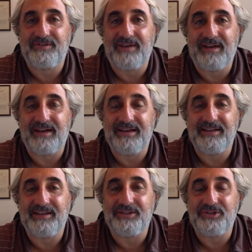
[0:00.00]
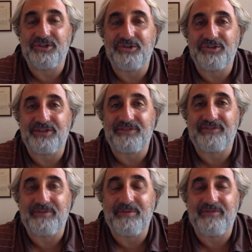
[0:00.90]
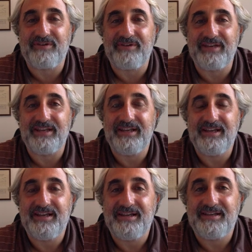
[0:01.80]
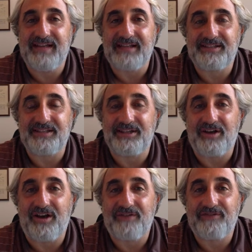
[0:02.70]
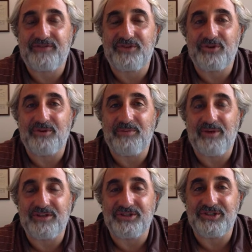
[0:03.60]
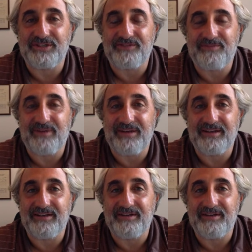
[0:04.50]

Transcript: I continue to suffer from a very nasty cough, so apologies if my